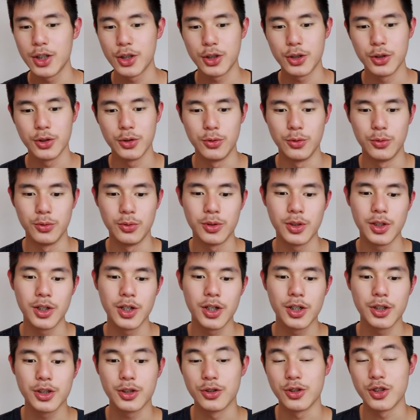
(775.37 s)
to
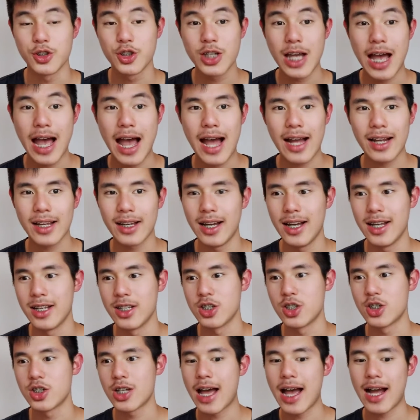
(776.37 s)
Jack,
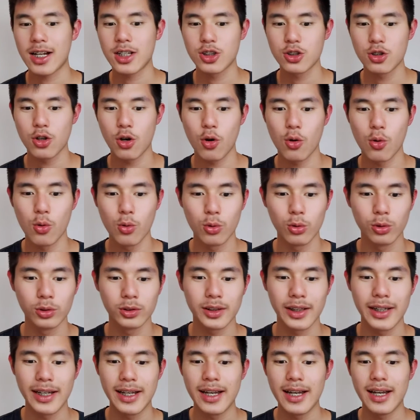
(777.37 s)
and Jack
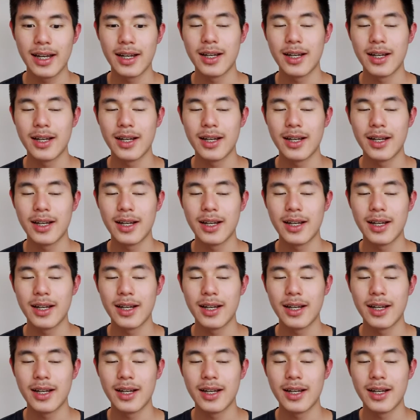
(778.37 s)
told